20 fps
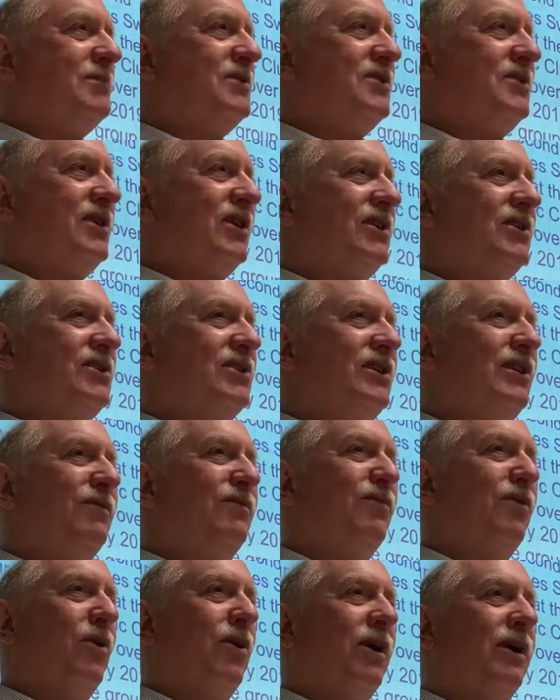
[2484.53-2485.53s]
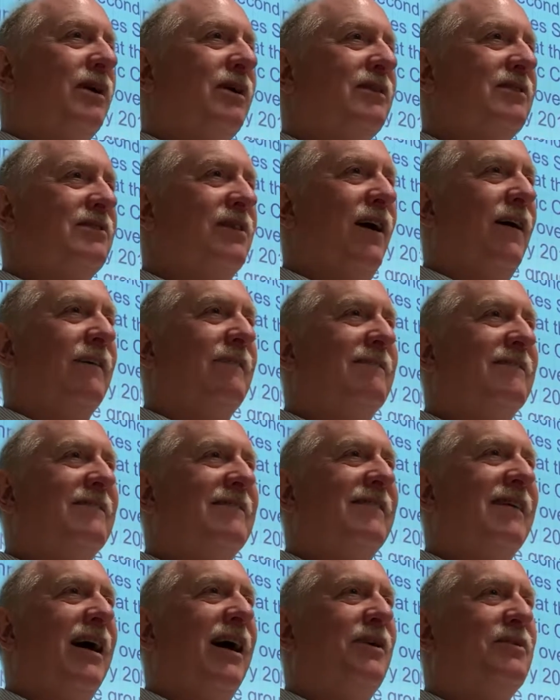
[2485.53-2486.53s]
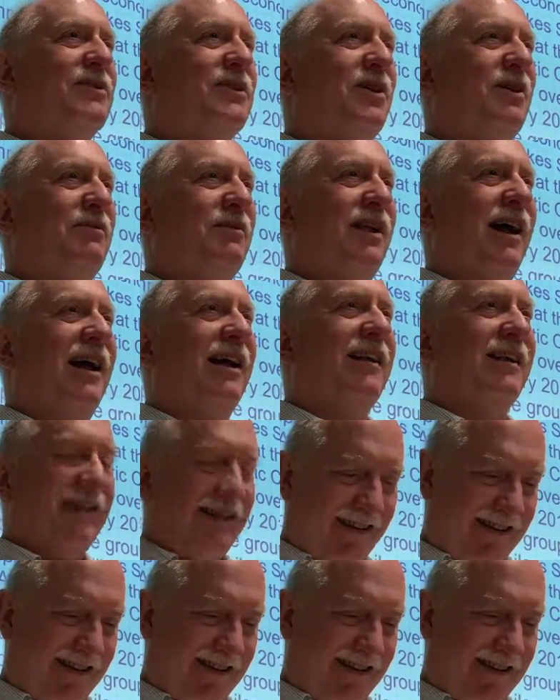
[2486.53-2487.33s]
64, so I was good with that.